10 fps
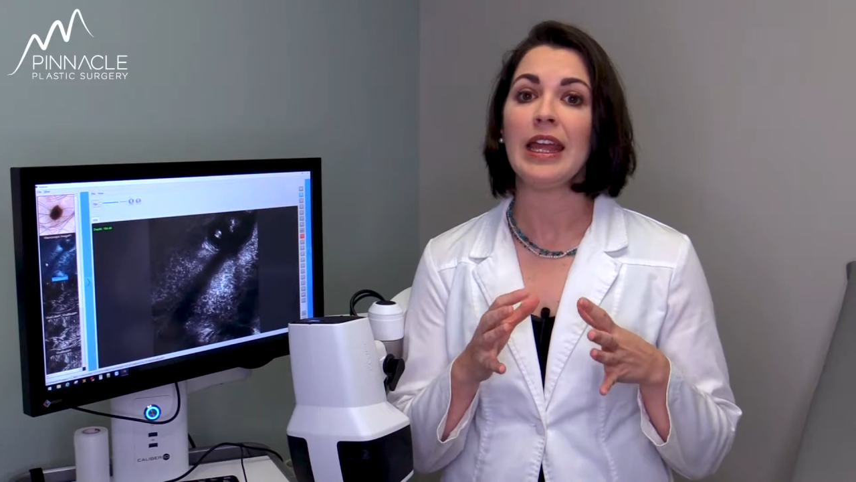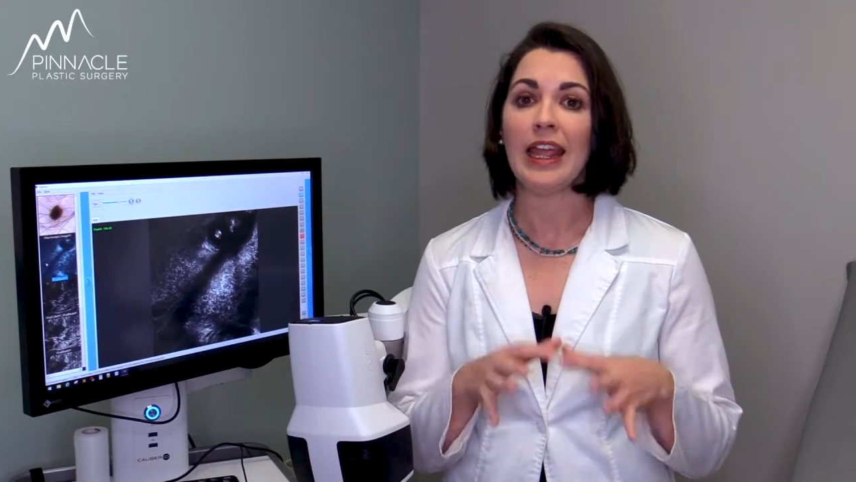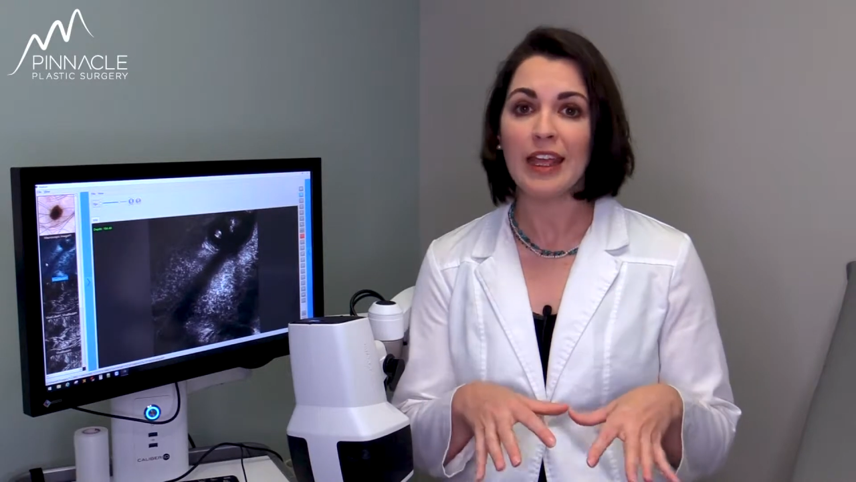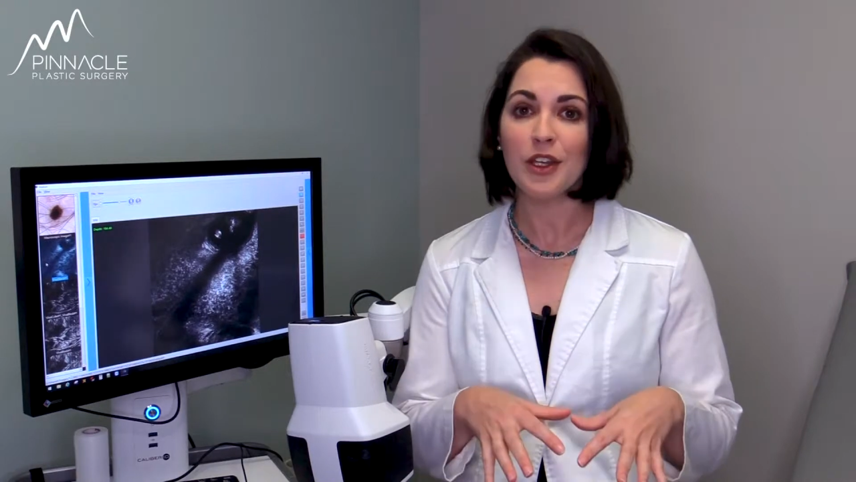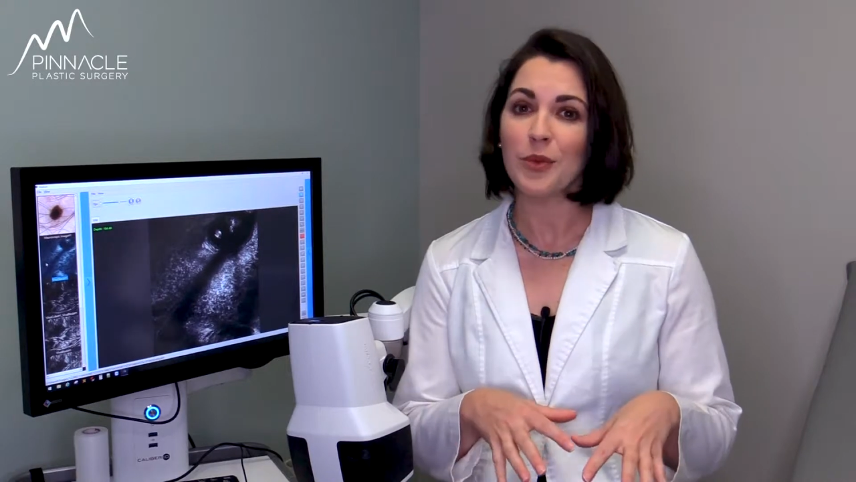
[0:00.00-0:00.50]

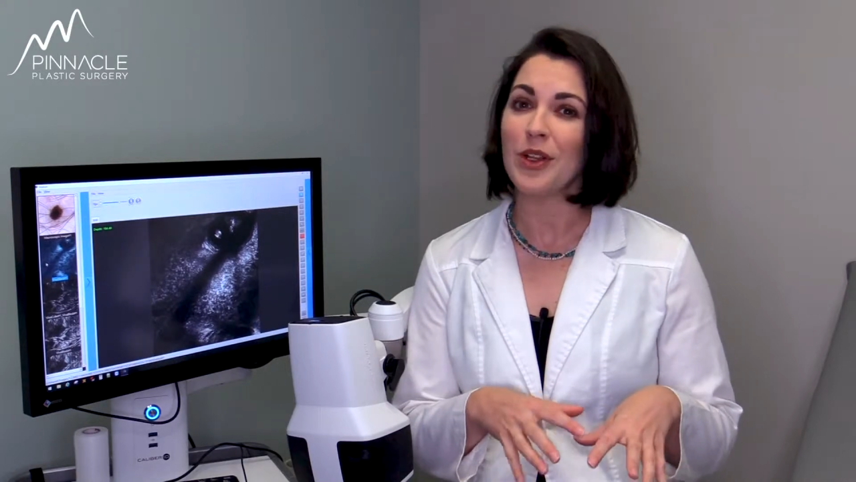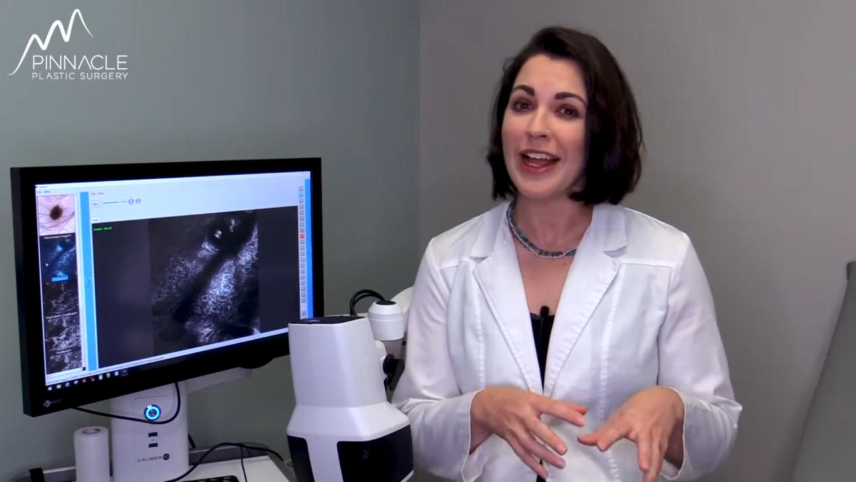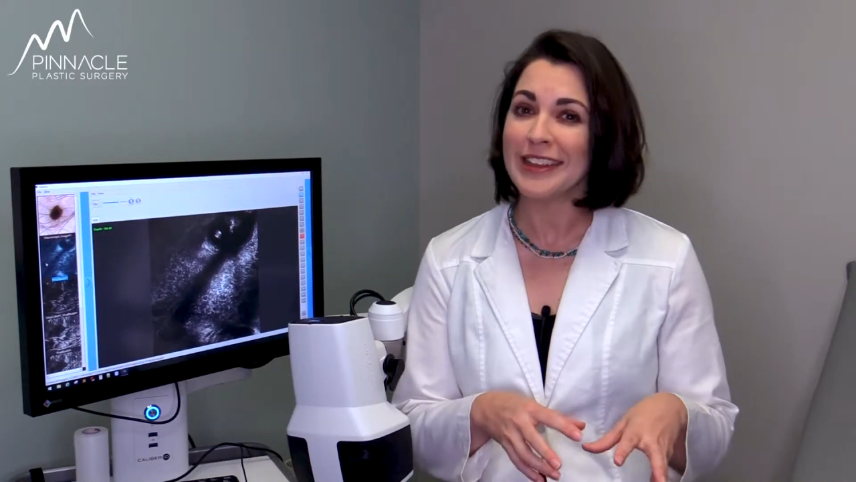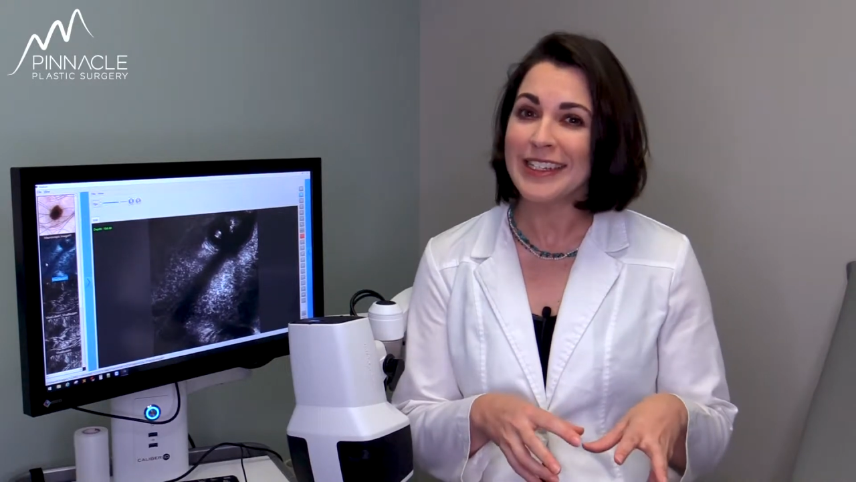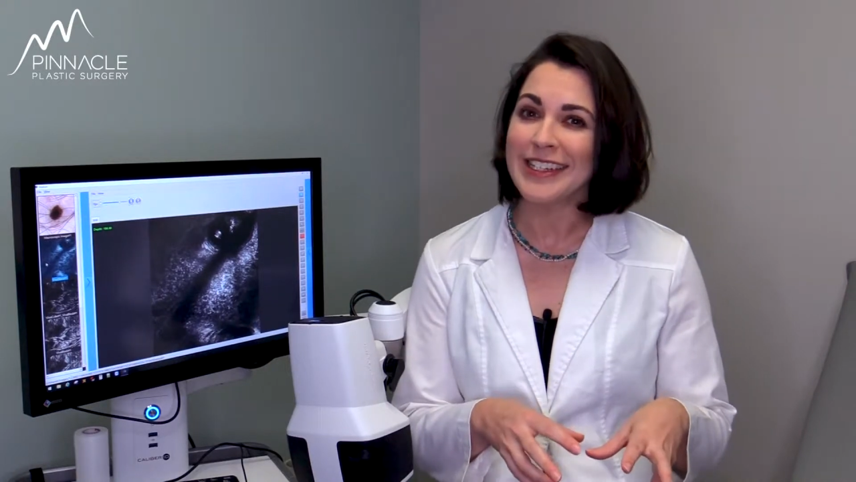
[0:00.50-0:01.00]
annual,
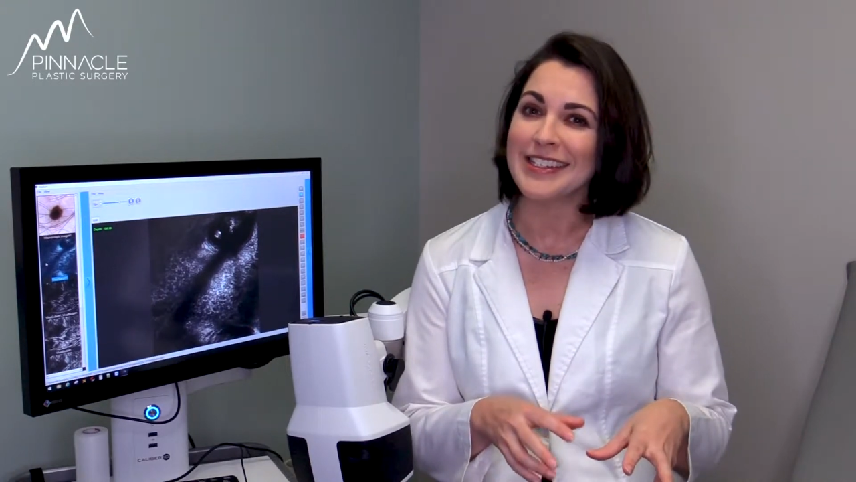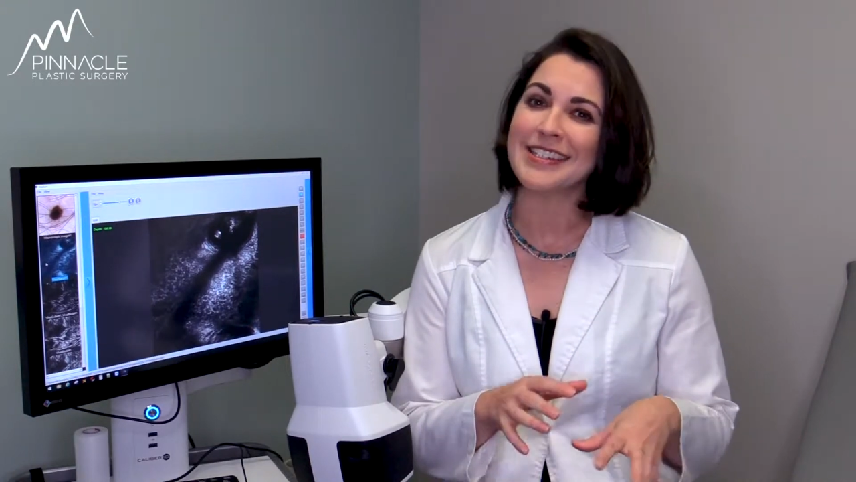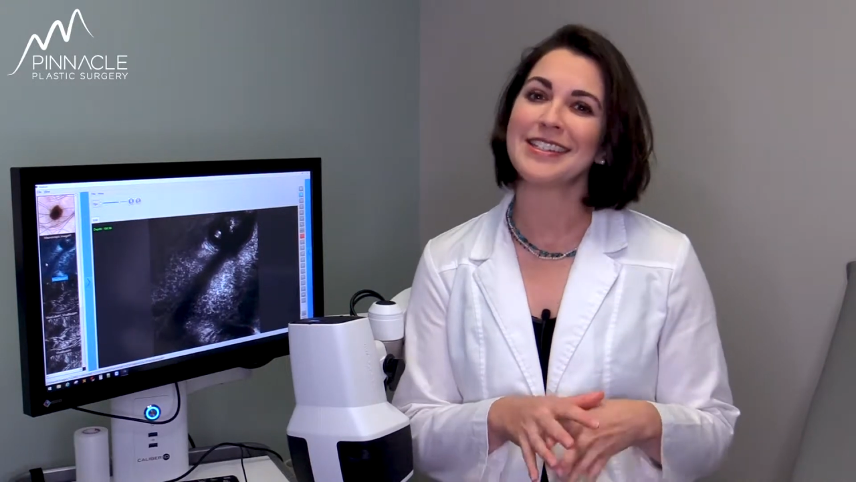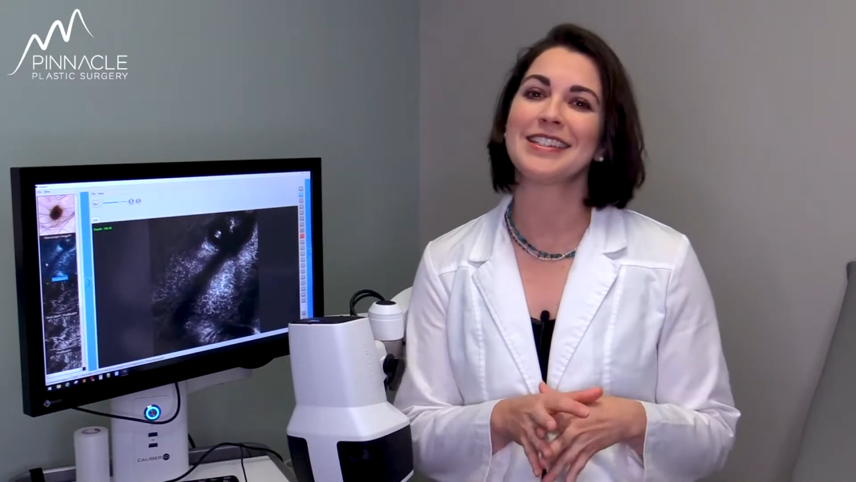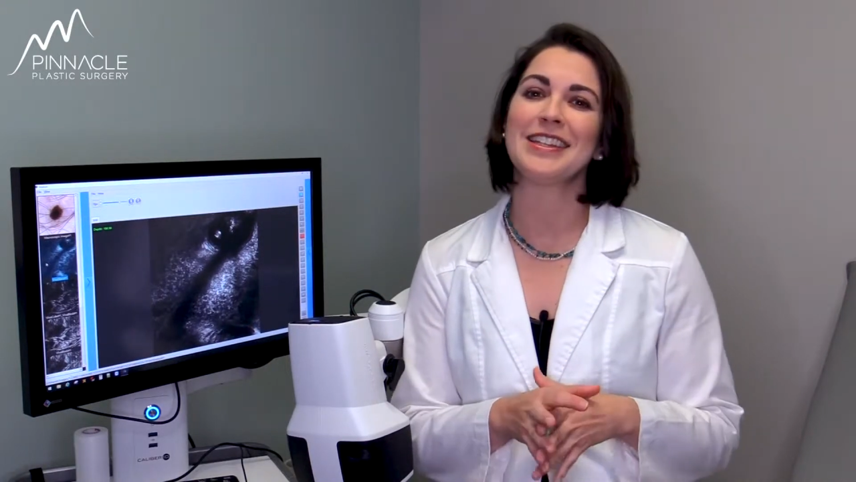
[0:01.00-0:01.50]
at
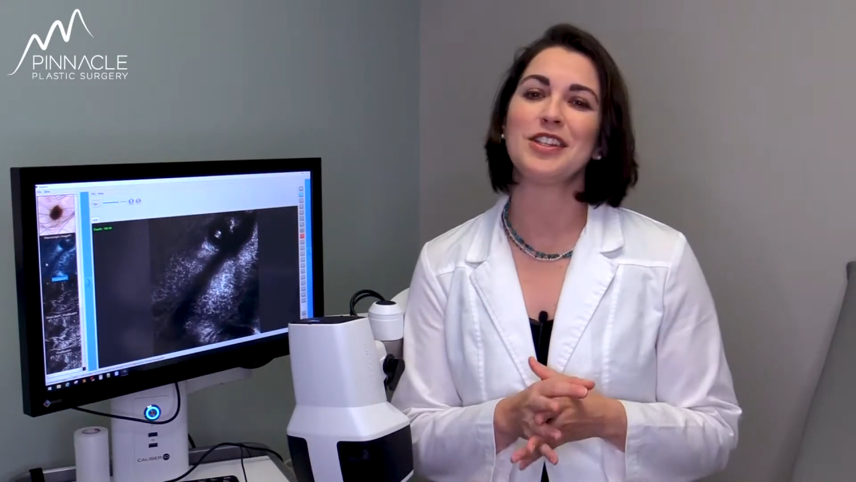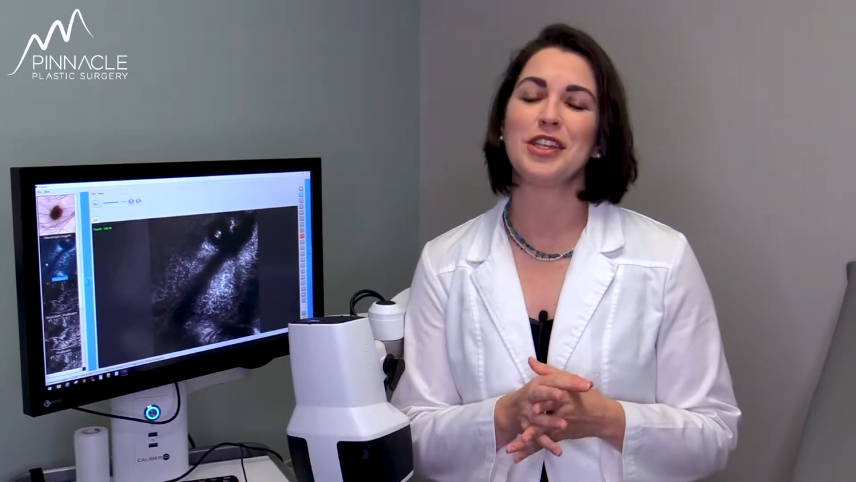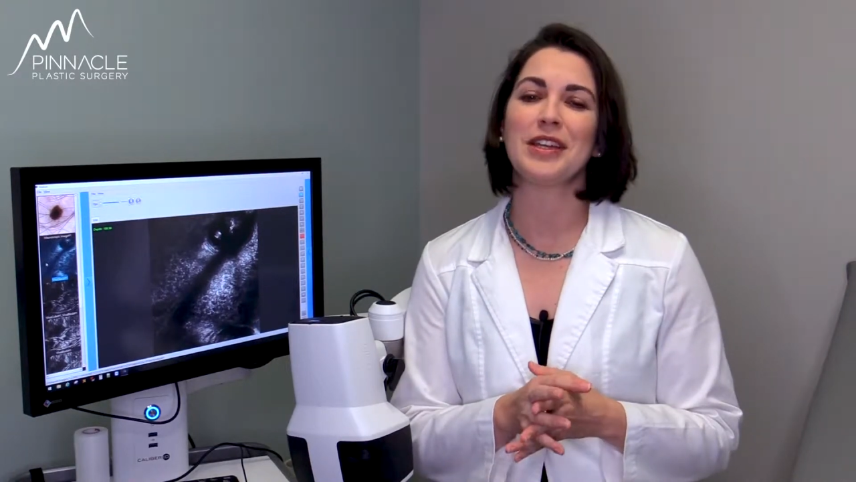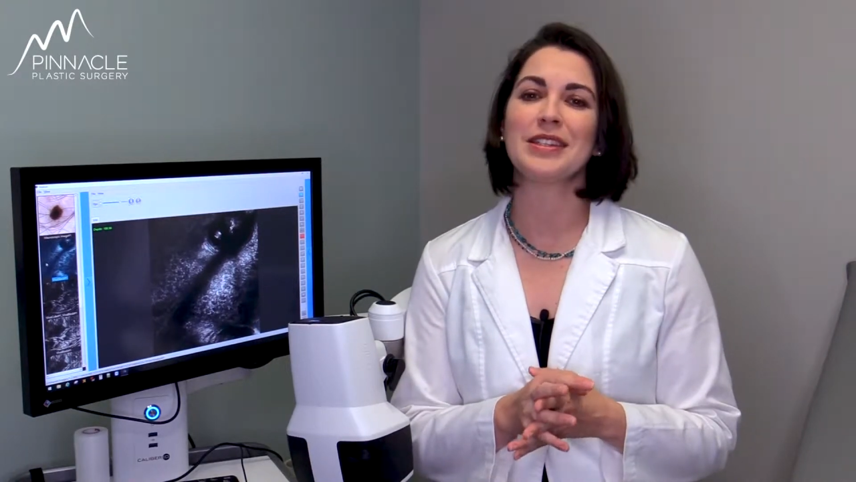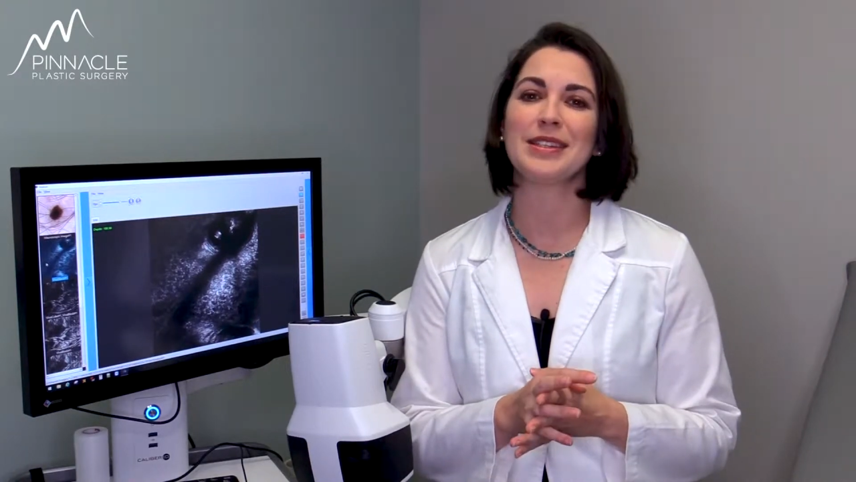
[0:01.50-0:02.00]
least, skin
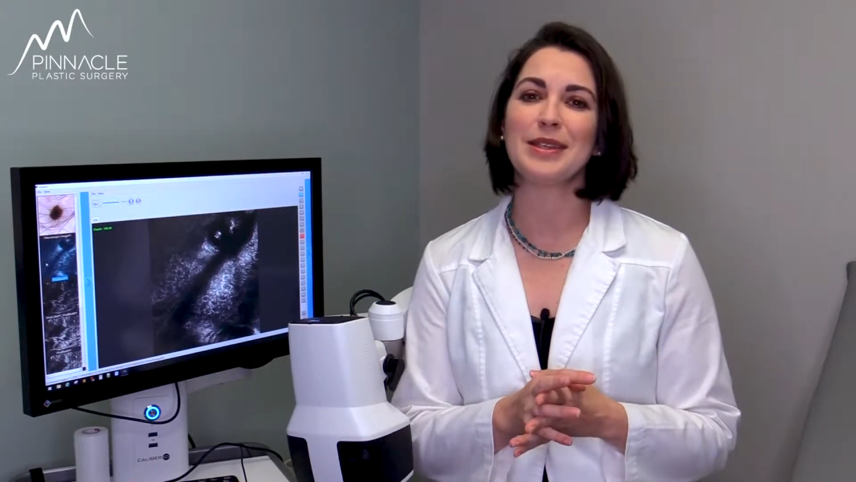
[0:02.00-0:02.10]
checks.